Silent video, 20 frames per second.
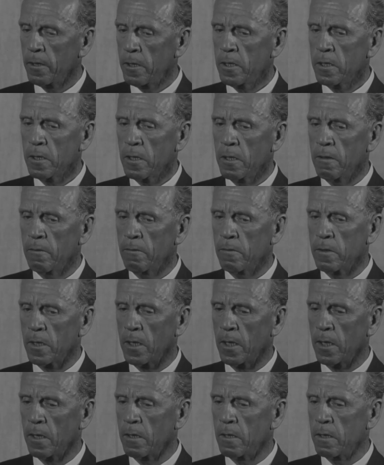This gives
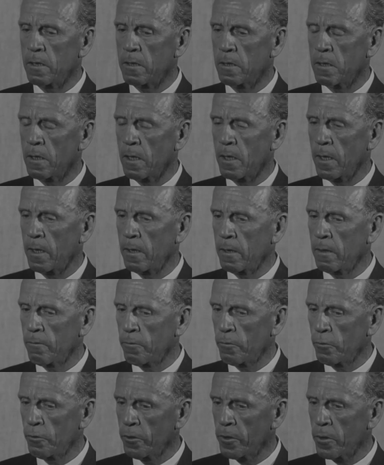a
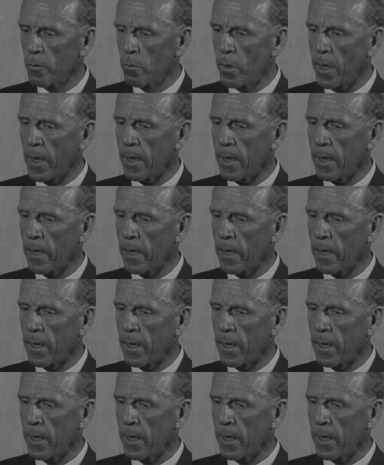design for the